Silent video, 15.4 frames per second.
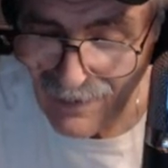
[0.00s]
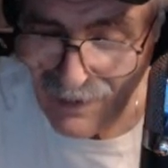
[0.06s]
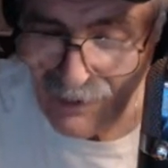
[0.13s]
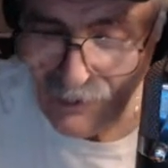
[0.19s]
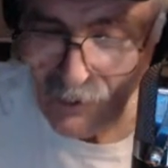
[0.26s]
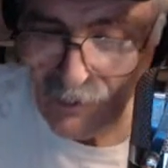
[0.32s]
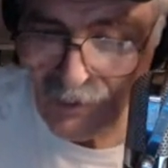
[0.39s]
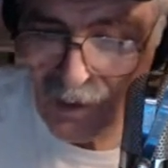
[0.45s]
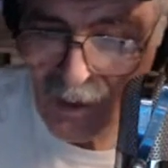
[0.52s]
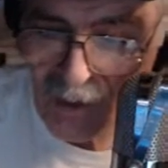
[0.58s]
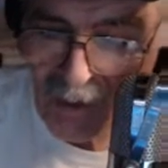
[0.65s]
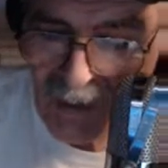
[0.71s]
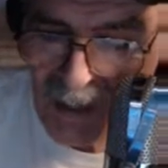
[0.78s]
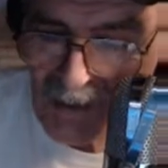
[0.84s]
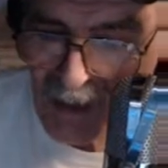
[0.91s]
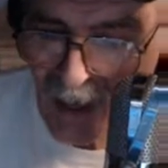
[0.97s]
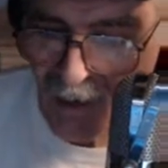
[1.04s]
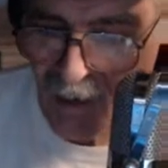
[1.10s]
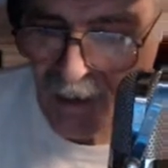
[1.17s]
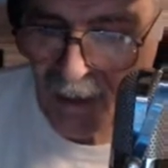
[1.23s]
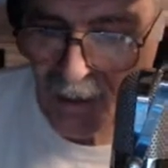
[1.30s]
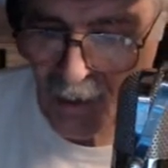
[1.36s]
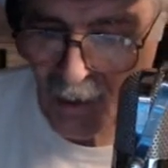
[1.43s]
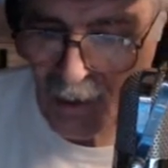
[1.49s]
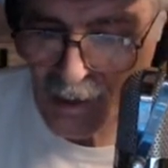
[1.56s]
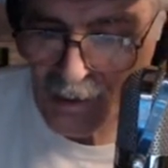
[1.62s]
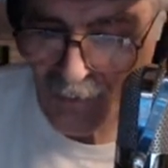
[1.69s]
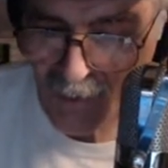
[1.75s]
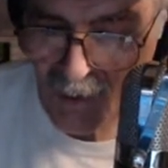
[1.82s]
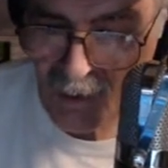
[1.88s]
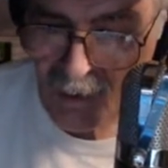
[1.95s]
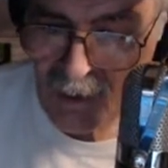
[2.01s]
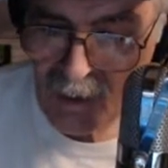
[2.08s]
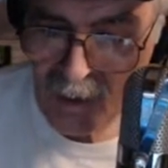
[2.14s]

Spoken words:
Well, very good. That's Eric in Goodlettsville.